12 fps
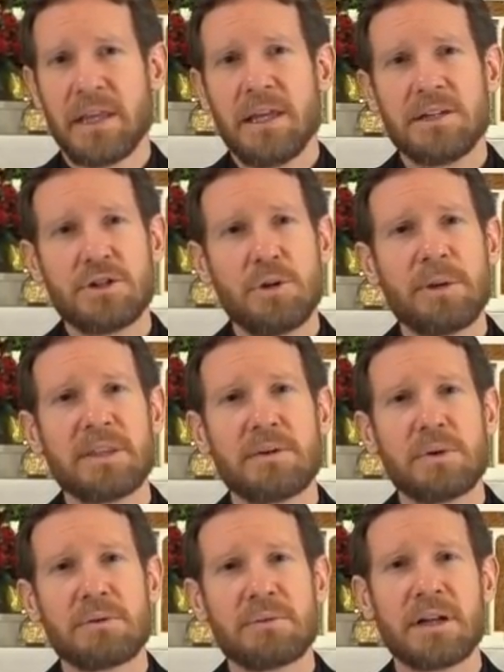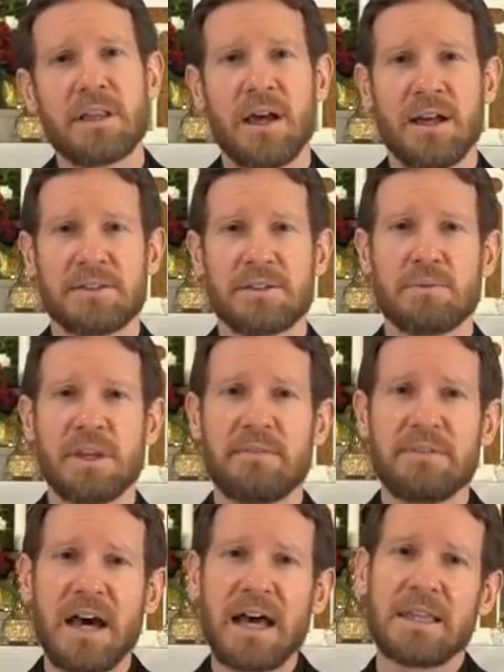He's hoping that we realize that we
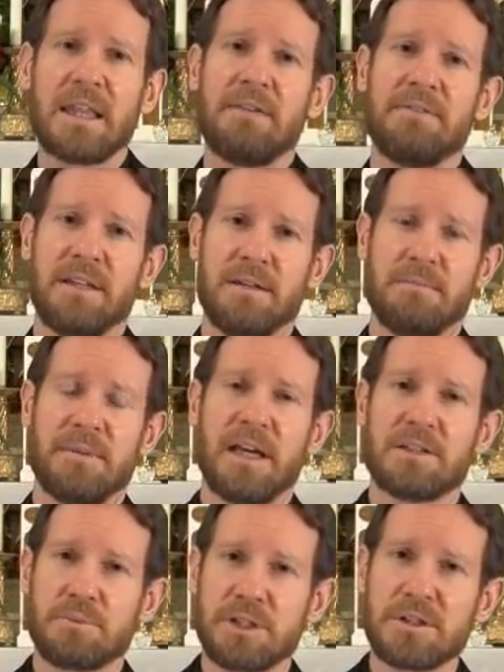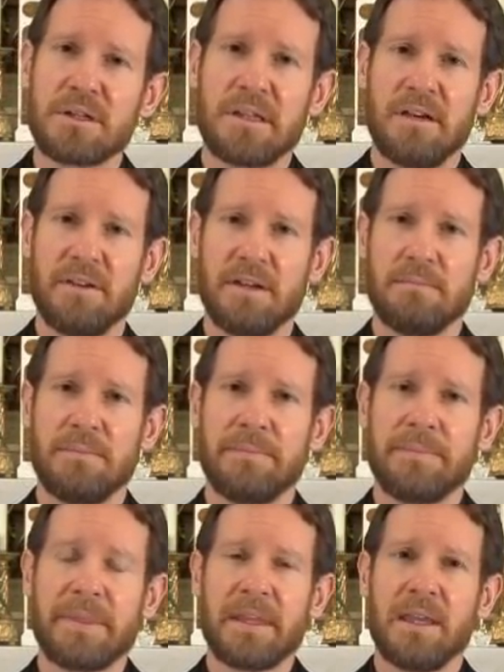have not loved him as we should love him.
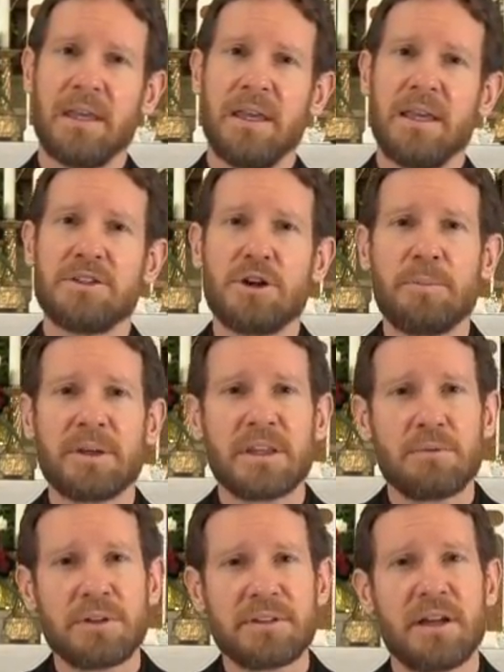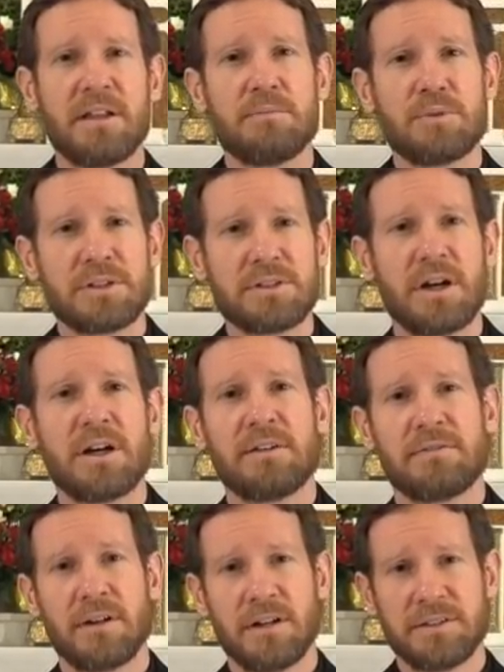He's hoping that we'll tell him we're
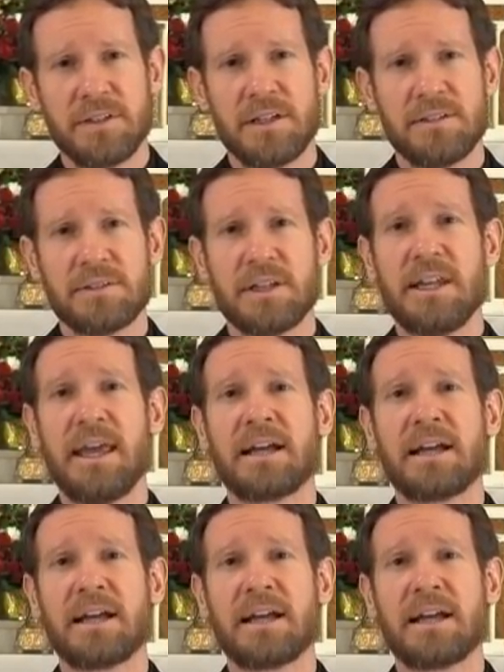sorry for our sins in an